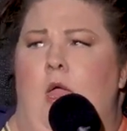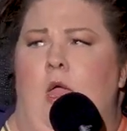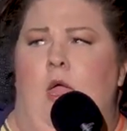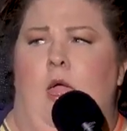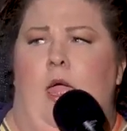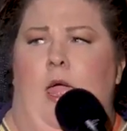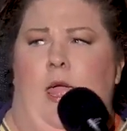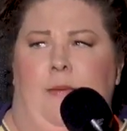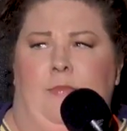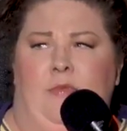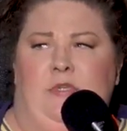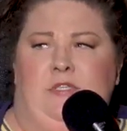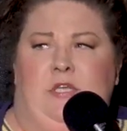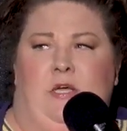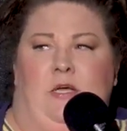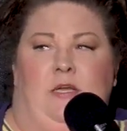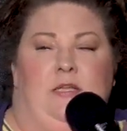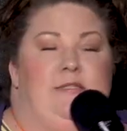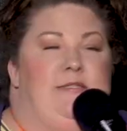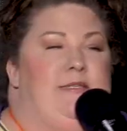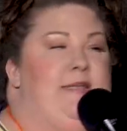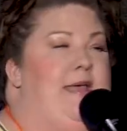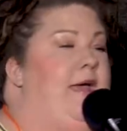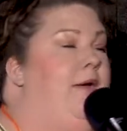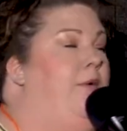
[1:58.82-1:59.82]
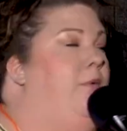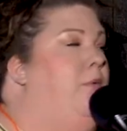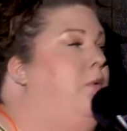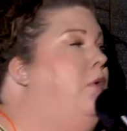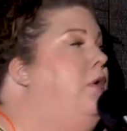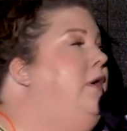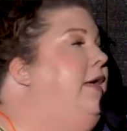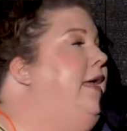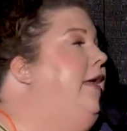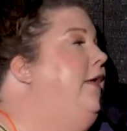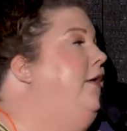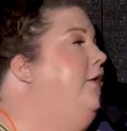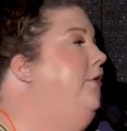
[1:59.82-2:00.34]
Amazon's like,
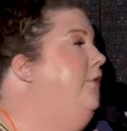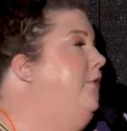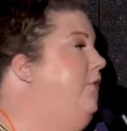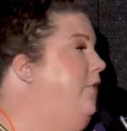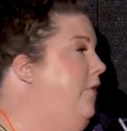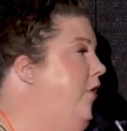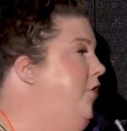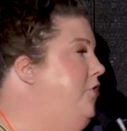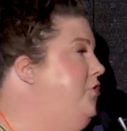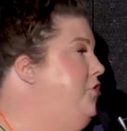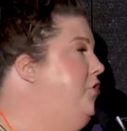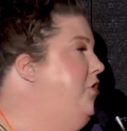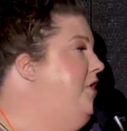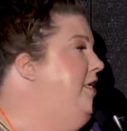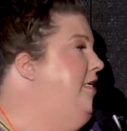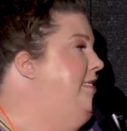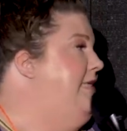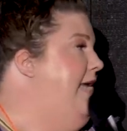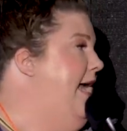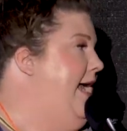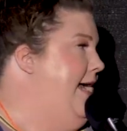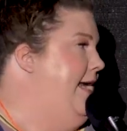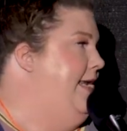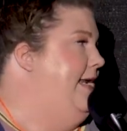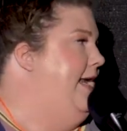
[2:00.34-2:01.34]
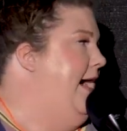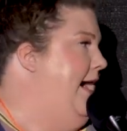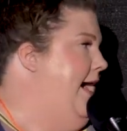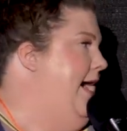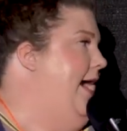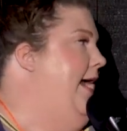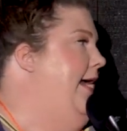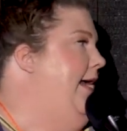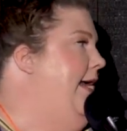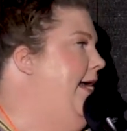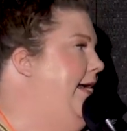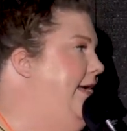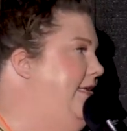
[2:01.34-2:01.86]
we'll get you groceries and
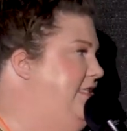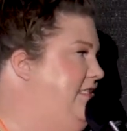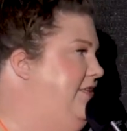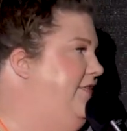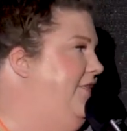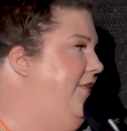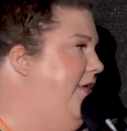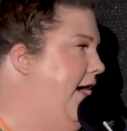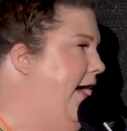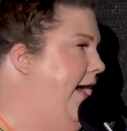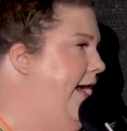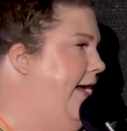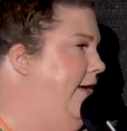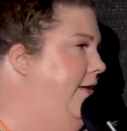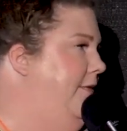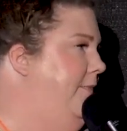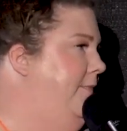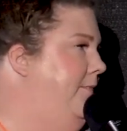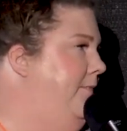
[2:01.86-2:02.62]
high. It's fine.